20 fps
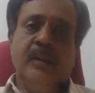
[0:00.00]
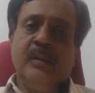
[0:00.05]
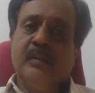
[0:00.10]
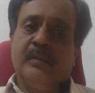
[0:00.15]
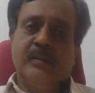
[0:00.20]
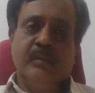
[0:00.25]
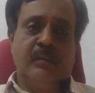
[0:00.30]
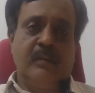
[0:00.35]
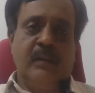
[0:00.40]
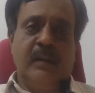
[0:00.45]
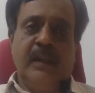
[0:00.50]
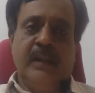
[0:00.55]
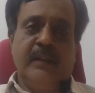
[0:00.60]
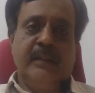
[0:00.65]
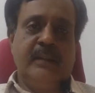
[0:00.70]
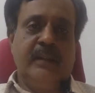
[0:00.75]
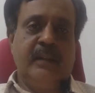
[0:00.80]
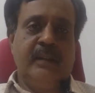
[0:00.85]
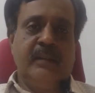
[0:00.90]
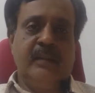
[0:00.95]
So
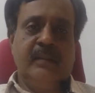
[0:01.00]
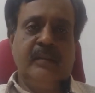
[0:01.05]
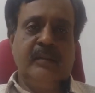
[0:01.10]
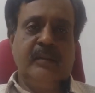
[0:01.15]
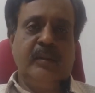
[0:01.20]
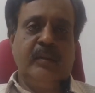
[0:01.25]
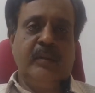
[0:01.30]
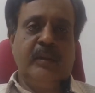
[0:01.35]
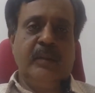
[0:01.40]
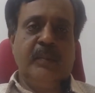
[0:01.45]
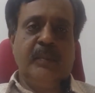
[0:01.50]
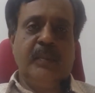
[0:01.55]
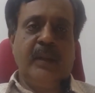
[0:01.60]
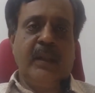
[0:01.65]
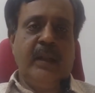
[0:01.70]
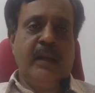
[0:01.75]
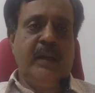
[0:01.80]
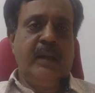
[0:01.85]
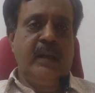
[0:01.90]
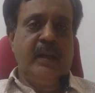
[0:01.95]
like that, you can
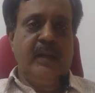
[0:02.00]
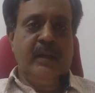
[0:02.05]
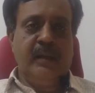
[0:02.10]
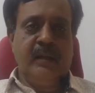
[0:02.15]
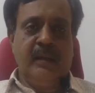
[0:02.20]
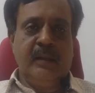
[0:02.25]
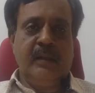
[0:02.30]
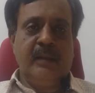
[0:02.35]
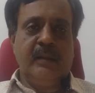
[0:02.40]
plan, and